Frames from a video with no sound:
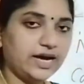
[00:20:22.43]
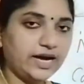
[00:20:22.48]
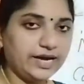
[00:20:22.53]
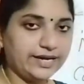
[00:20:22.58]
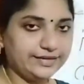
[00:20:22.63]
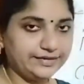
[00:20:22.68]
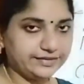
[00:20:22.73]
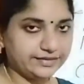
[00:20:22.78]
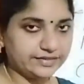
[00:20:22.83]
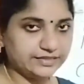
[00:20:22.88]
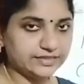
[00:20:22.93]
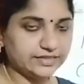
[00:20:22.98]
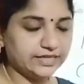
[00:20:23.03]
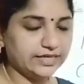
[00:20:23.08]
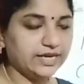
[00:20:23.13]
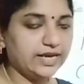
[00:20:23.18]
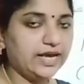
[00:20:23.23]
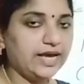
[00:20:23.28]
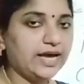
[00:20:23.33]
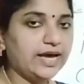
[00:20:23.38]

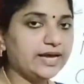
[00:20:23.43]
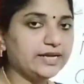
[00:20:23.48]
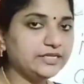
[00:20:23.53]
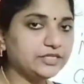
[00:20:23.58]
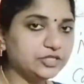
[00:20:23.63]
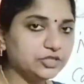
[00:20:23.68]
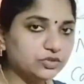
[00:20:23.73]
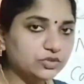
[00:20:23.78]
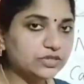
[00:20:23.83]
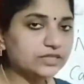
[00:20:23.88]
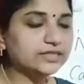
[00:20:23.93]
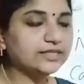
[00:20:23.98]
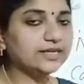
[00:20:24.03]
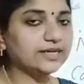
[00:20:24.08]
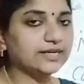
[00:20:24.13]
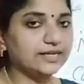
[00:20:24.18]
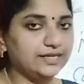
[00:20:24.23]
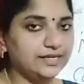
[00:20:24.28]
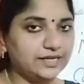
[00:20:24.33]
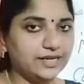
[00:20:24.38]
hydrogen, and
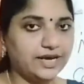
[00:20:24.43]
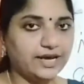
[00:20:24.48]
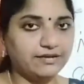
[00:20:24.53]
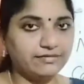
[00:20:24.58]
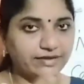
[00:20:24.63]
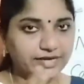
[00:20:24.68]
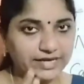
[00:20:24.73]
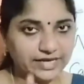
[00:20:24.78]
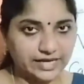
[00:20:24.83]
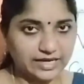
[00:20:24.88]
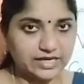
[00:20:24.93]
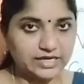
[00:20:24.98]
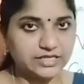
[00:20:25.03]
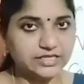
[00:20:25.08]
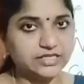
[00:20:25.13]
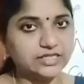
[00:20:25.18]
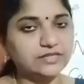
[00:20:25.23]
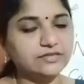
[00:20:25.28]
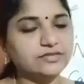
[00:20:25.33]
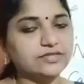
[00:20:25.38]
together it have a
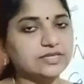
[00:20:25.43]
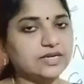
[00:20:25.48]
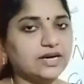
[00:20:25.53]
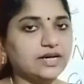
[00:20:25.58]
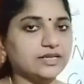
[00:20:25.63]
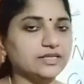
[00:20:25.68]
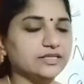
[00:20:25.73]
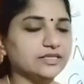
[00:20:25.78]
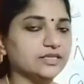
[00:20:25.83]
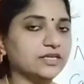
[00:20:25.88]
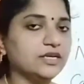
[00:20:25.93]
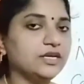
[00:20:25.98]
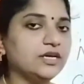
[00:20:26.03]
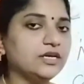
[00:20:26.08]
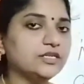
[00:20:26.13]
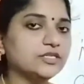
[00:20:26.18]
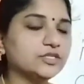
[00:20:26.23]
negative charge.